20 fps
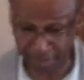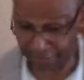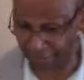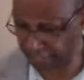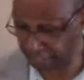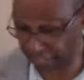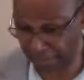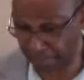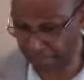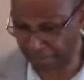I
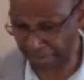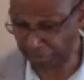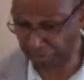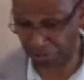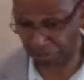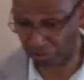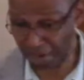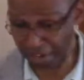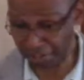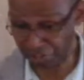think it begs
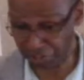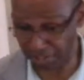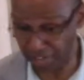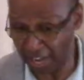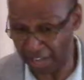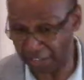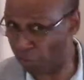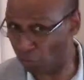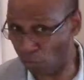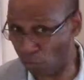the question
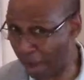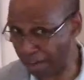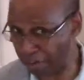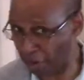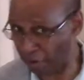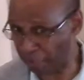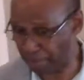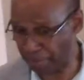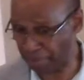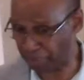then why
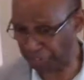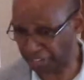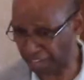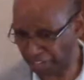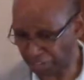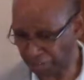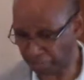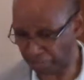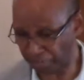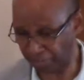aren't people
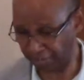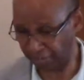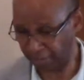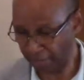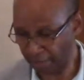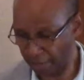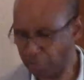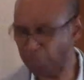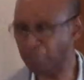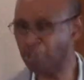desperate?
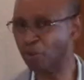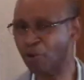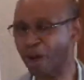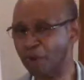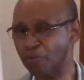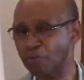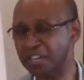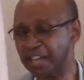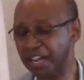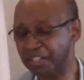You know
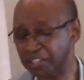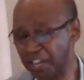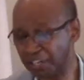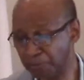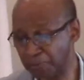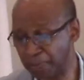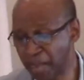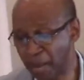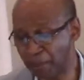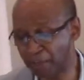why we're not
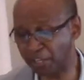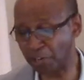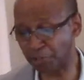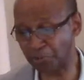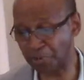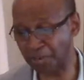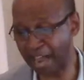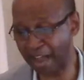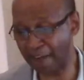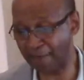desperate?
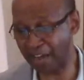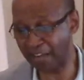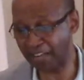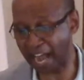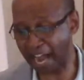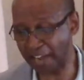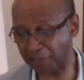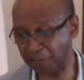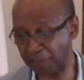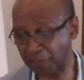Because we have our
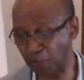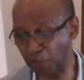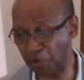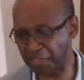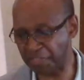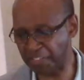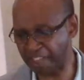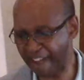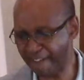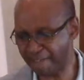lives filled
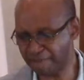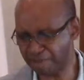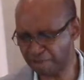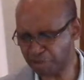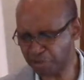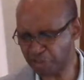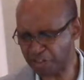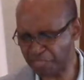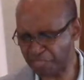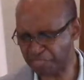with
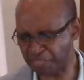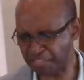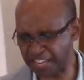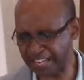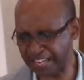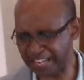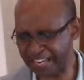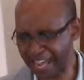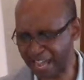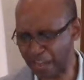
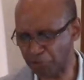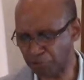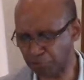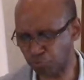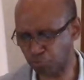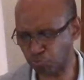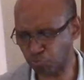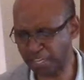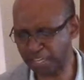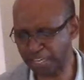everything
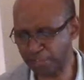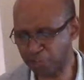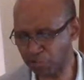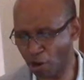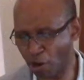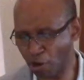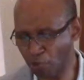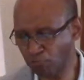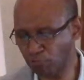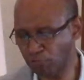else. We
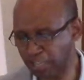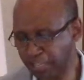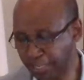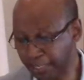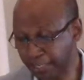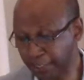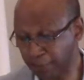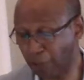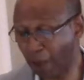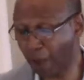don't
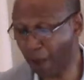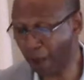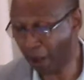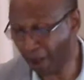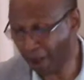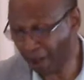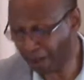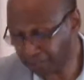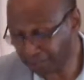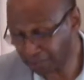need God.